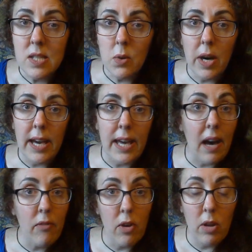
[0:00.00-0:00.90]
So I
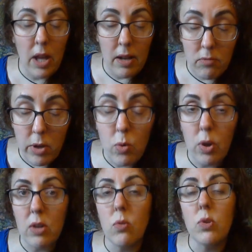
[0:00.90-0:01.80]
have a
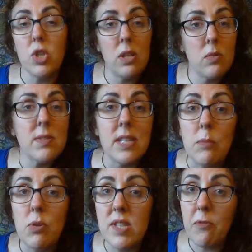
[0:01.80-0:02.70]
recording called Gentle
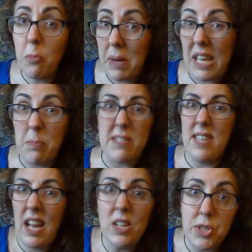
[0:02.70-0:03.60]
Sleep Music for Babies
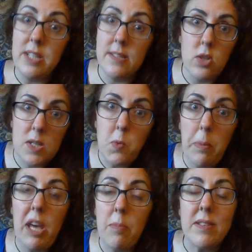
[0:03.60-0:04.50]
that actually isn't just
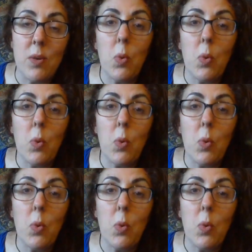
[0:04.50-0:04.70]
for babies.